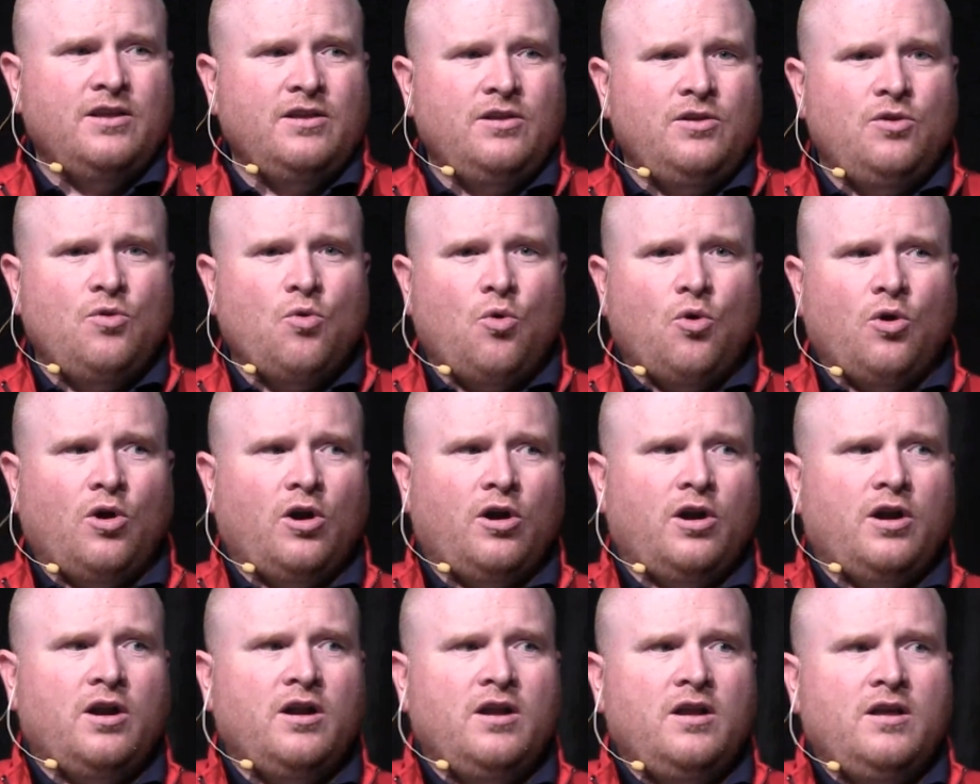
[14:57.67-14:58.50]

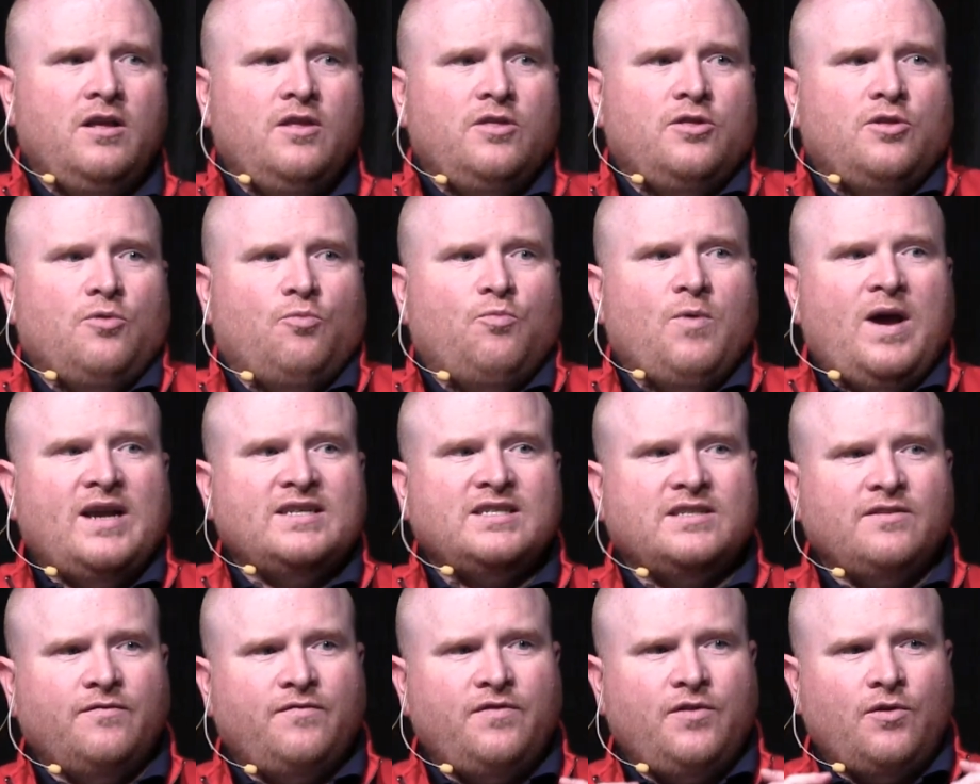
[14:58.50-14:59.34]
the
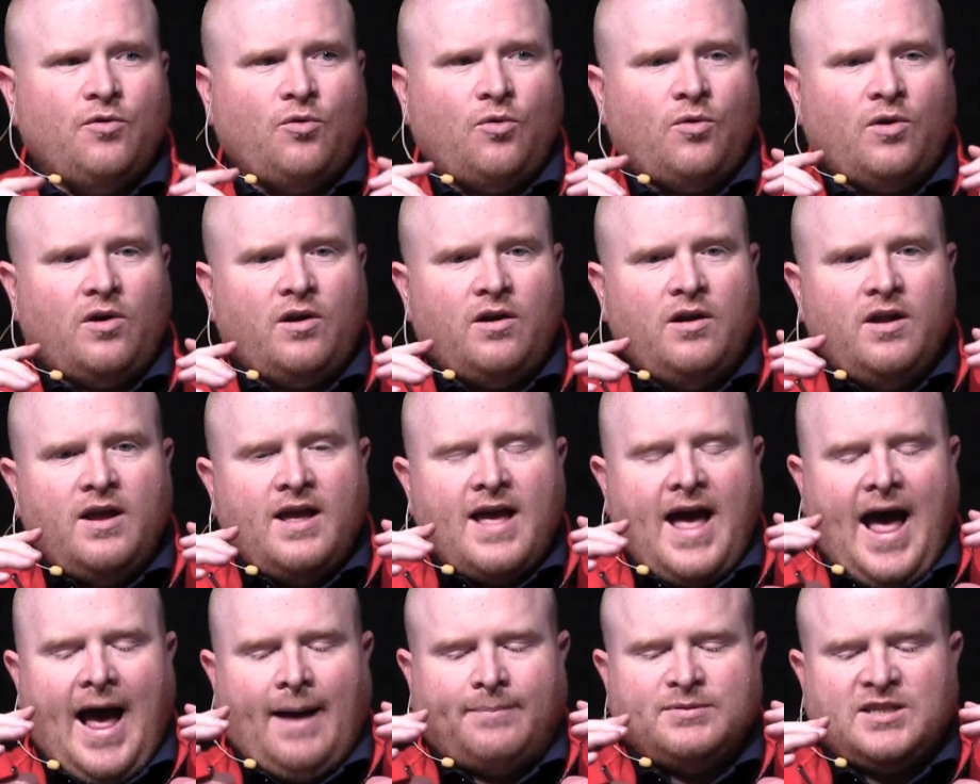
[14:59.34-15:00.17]
rest of your
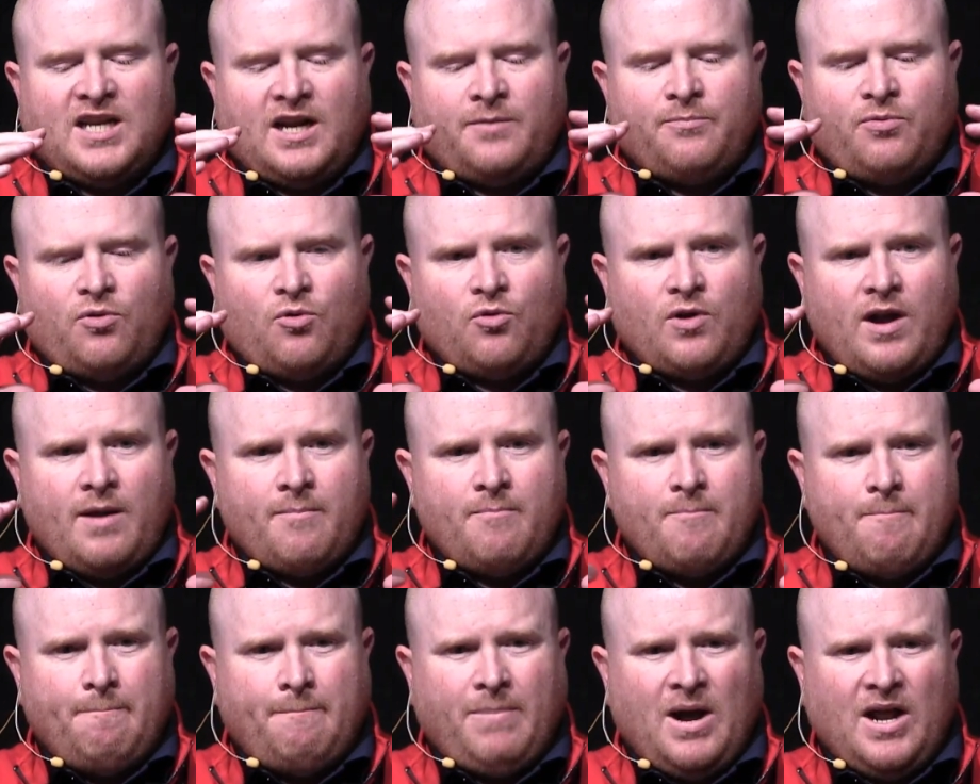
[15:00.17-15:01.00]
AppSec
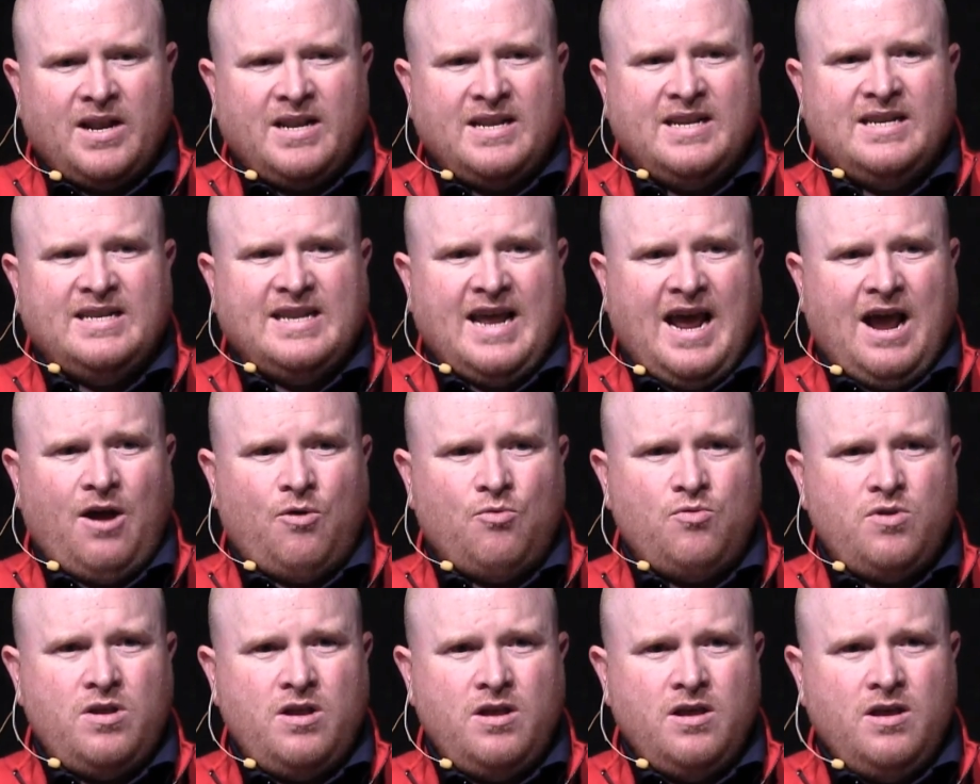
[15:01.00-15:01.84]
program buttoned
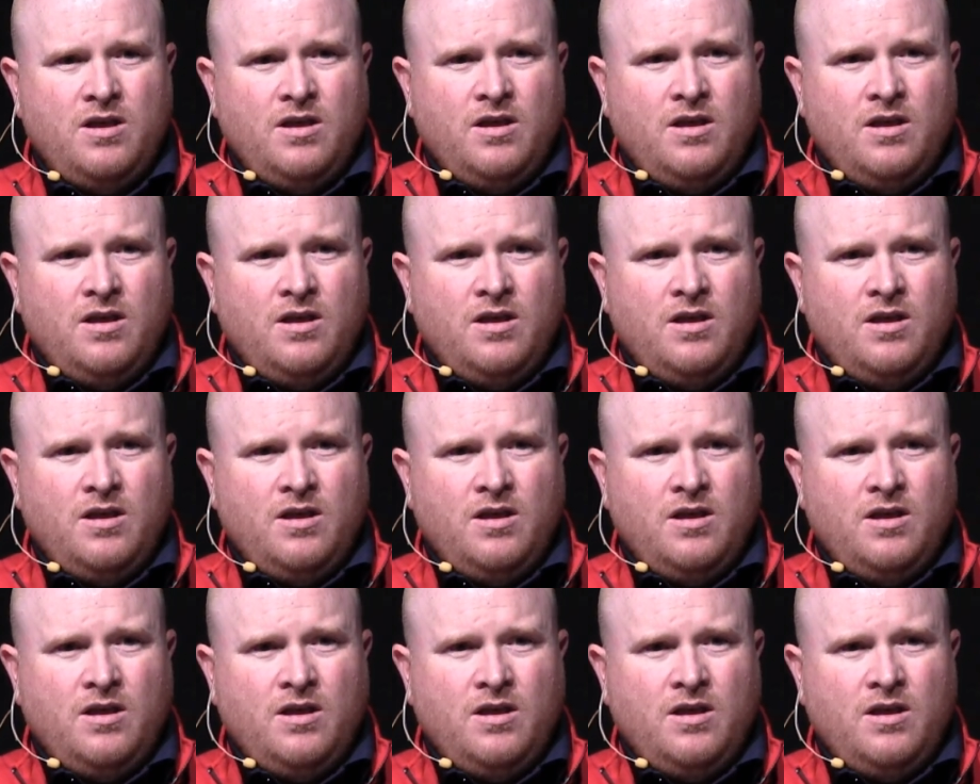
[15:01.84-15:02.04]
down